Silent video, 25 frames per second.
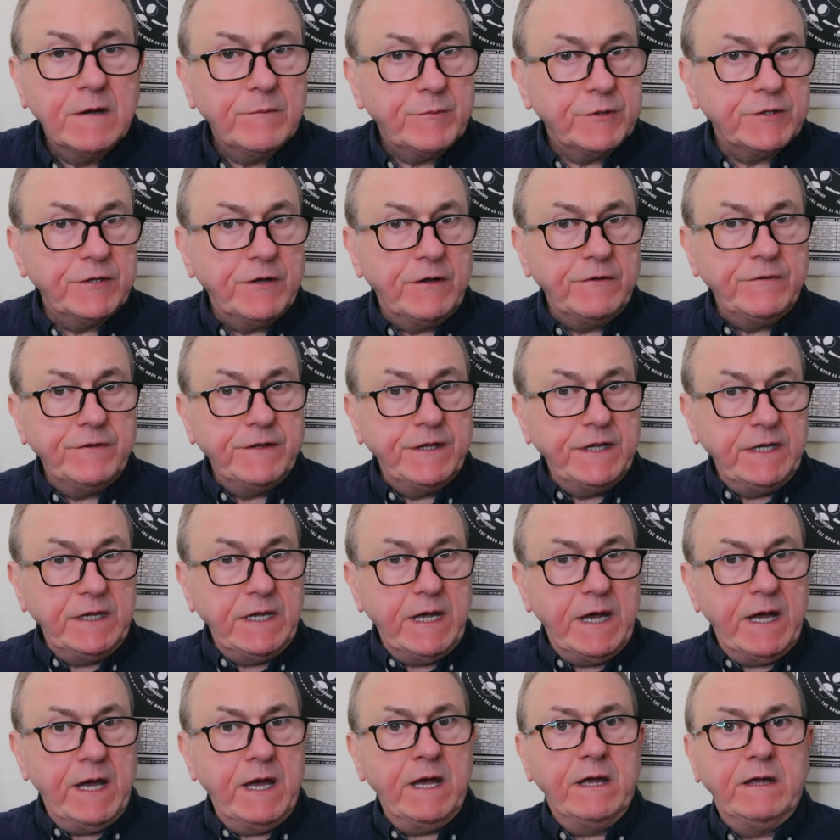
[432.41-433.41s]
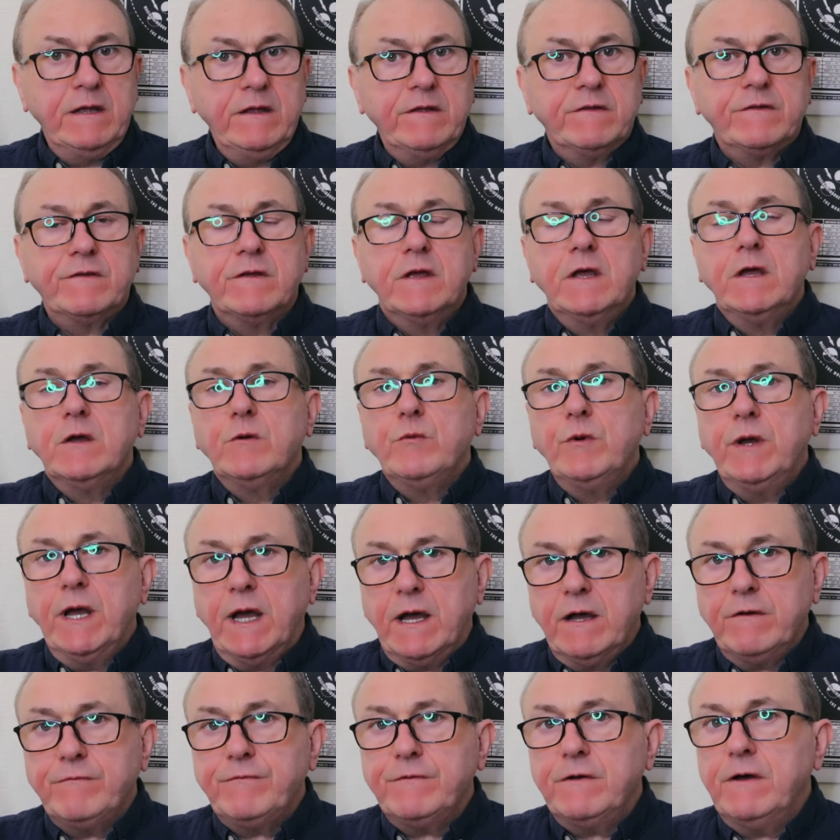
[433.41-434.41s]
but on the 8th we
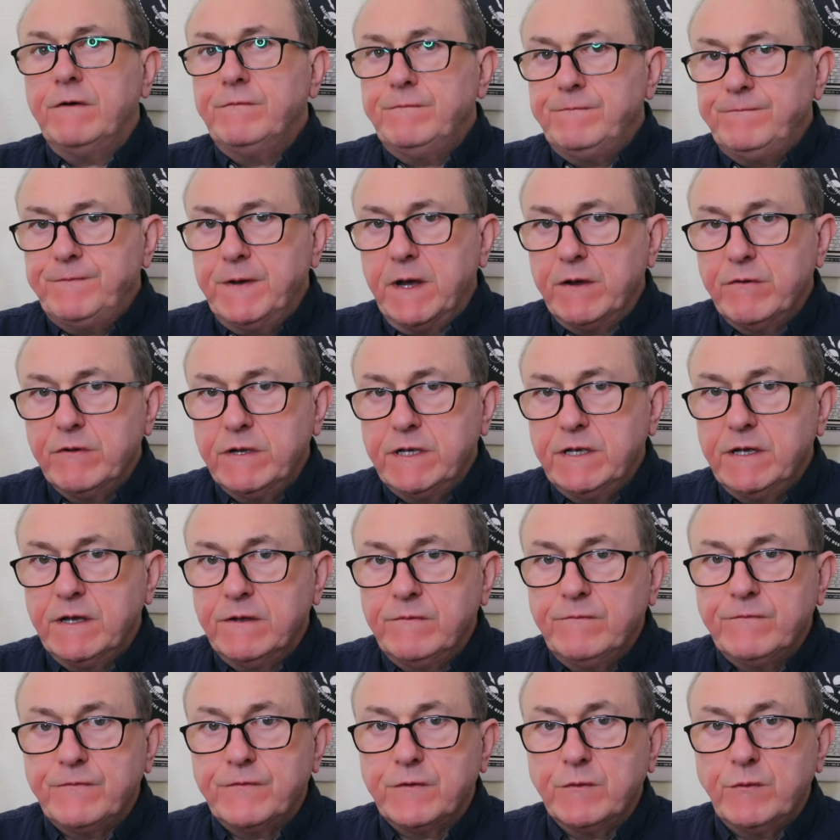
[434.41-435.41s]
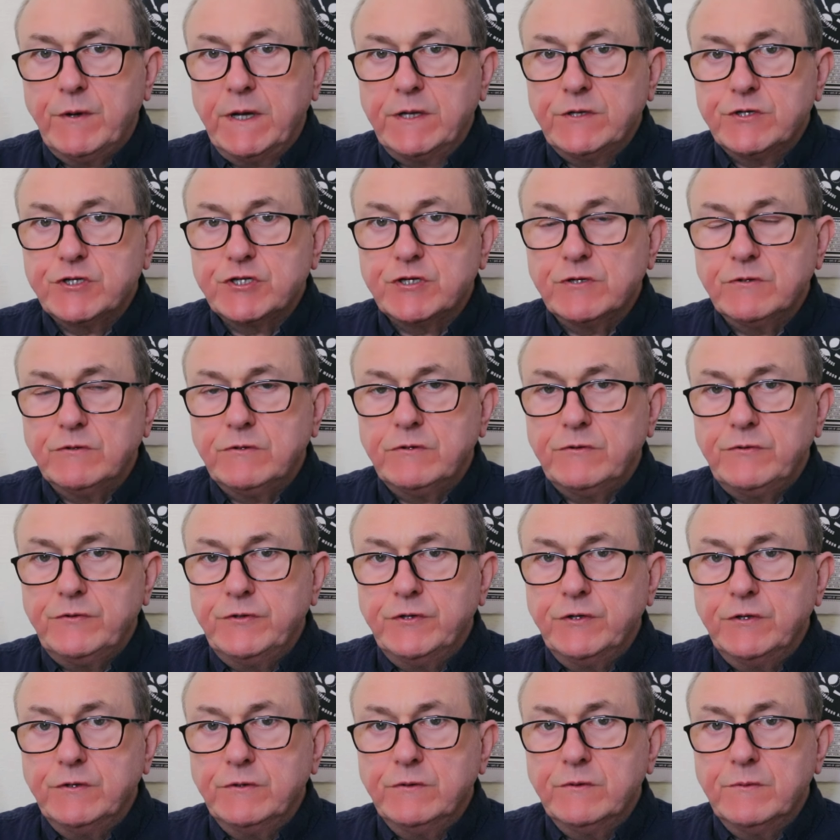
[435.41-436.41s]
have a very influential
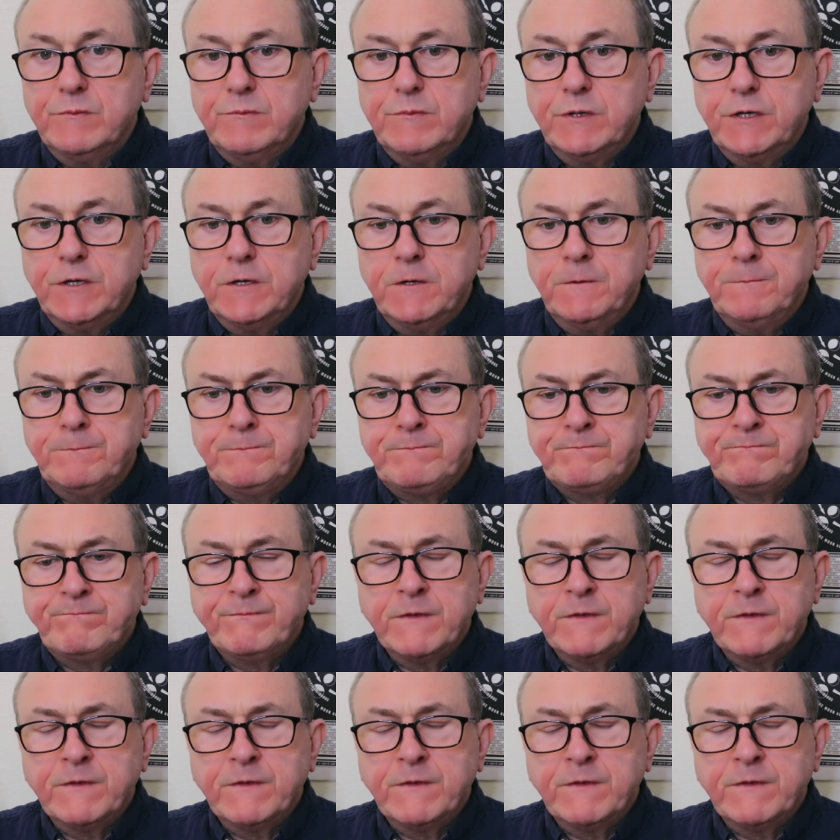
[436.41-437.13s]
new moon.